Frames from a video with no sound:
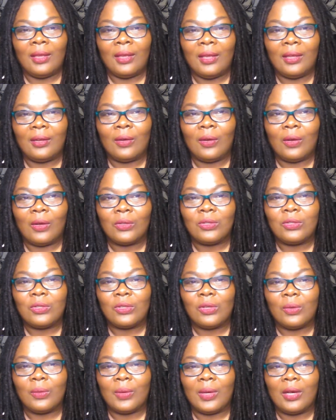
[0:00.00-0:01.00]
And
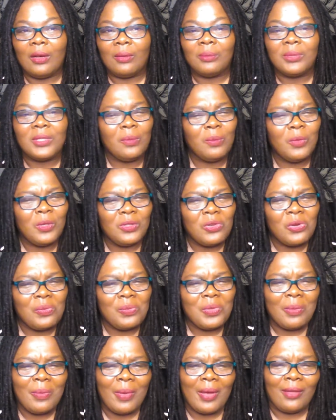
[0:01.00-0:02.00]
also, someone told
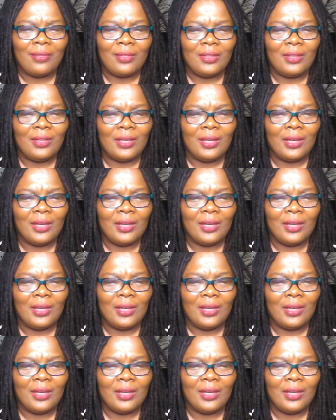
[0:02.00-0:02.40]
me about